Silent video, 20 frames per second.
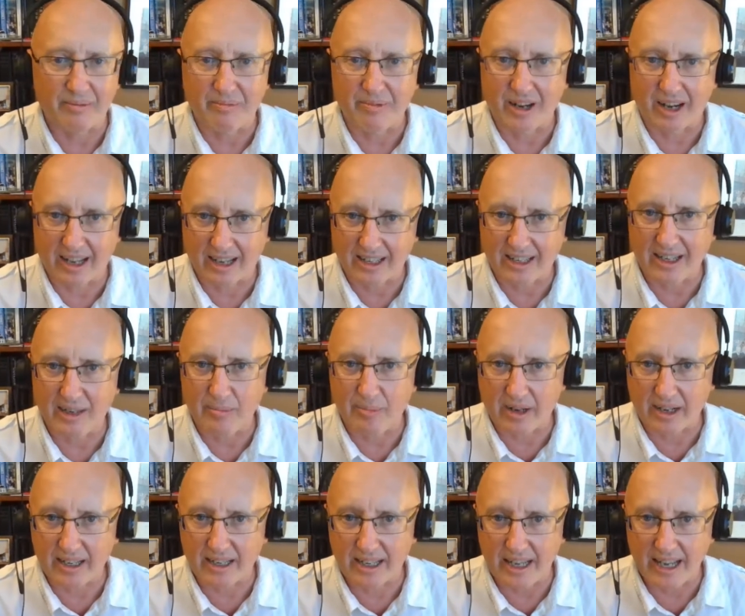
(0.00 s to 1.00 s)
likely
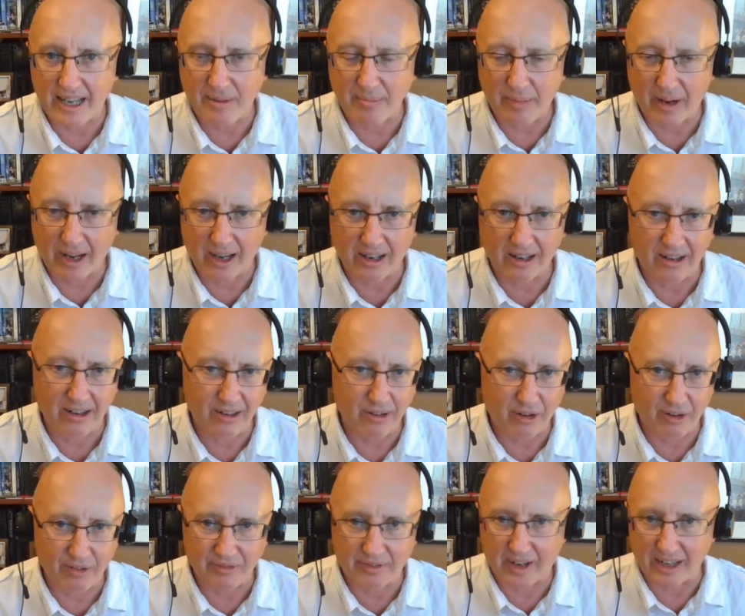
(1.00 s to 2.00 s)
by email
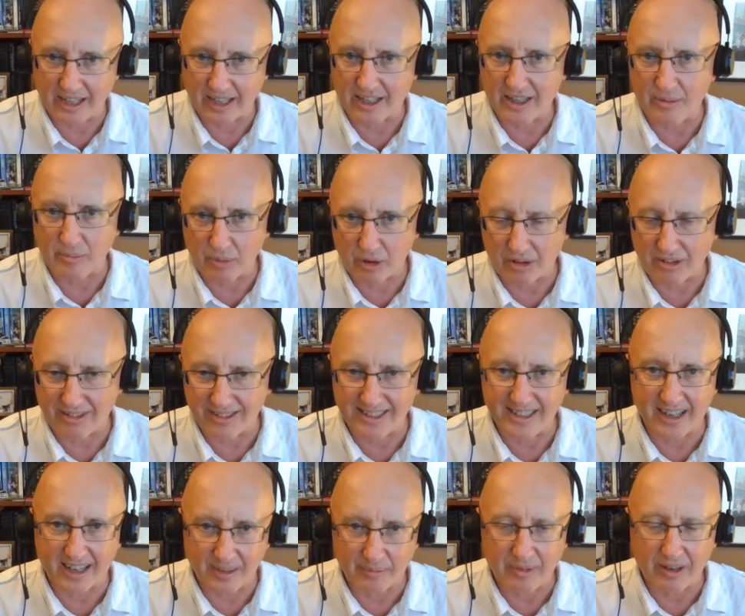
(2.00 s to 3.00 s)
or via the Moodle
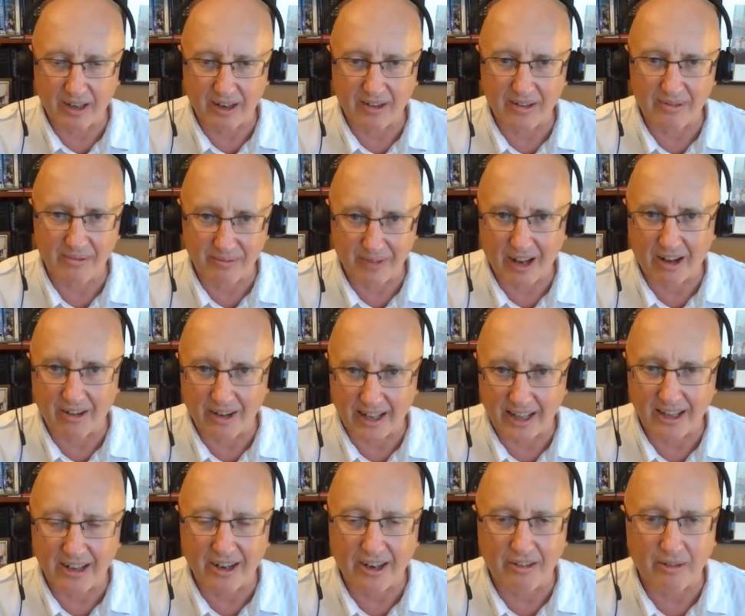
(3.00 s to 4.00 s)
site, but I'll let
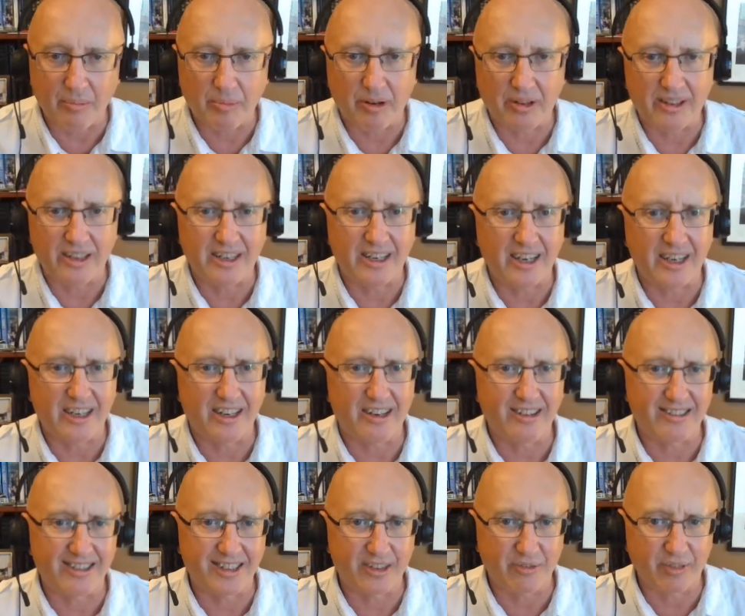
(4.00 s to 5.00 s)
you know about the
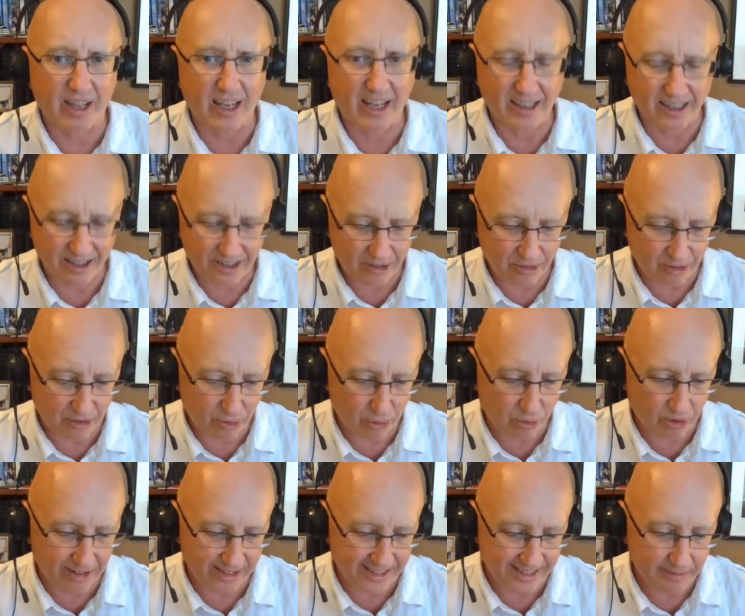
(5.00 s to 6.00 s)
details of that in due
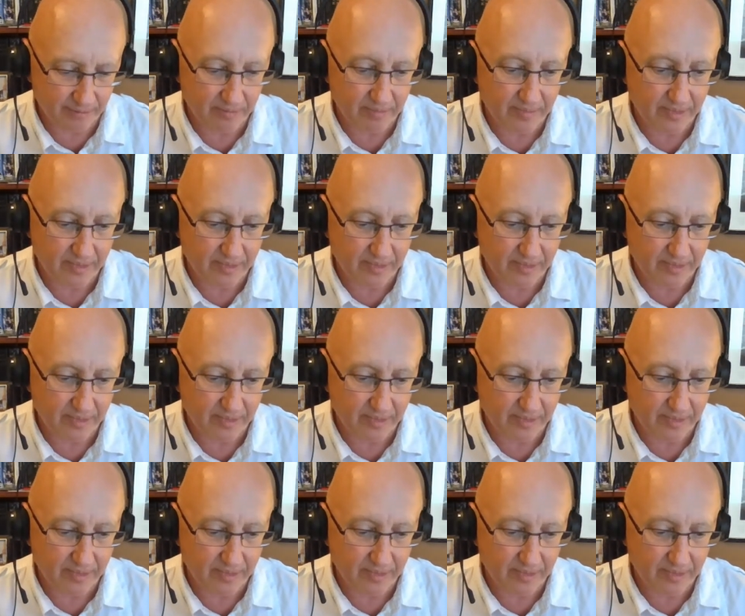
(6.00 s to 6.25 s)
course.